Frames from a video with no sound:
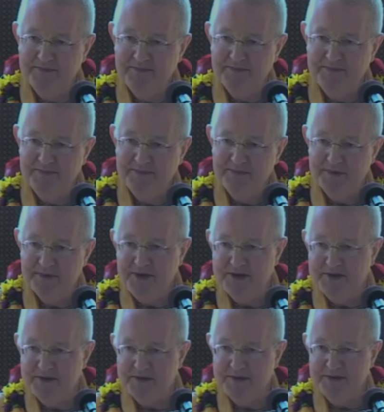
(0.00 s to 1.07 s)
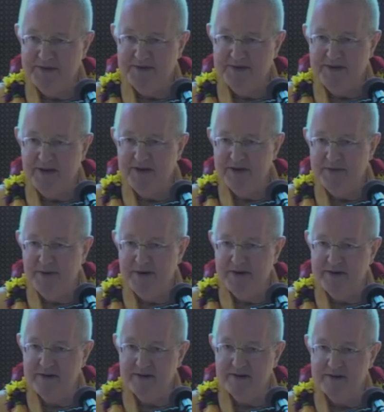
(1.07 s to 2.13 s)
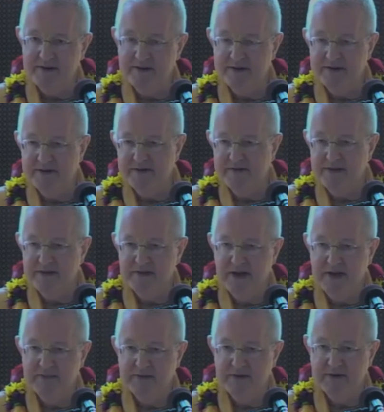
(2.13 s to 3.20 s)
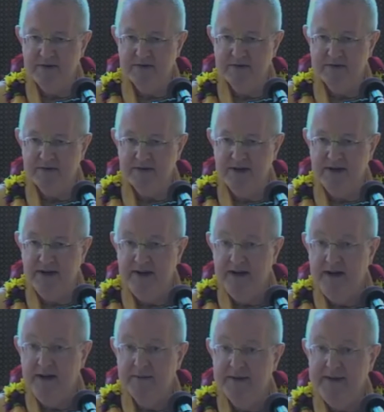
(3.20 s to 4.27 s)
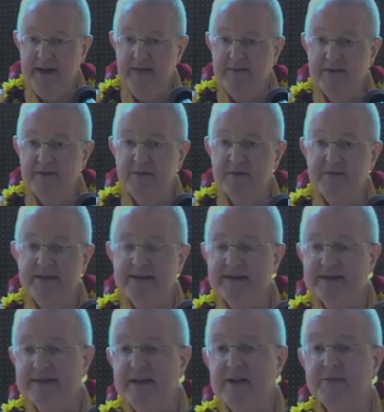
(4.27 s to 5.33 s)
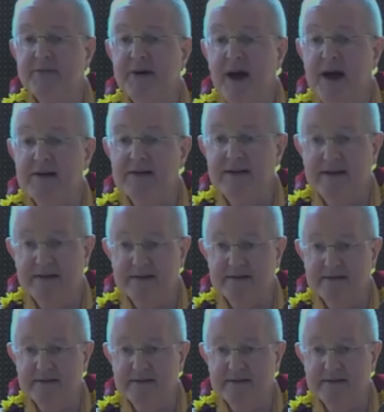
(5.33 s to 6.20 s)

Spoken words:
So that's where the large part of the discussion of that chapter goes. But even if one makes a little progress,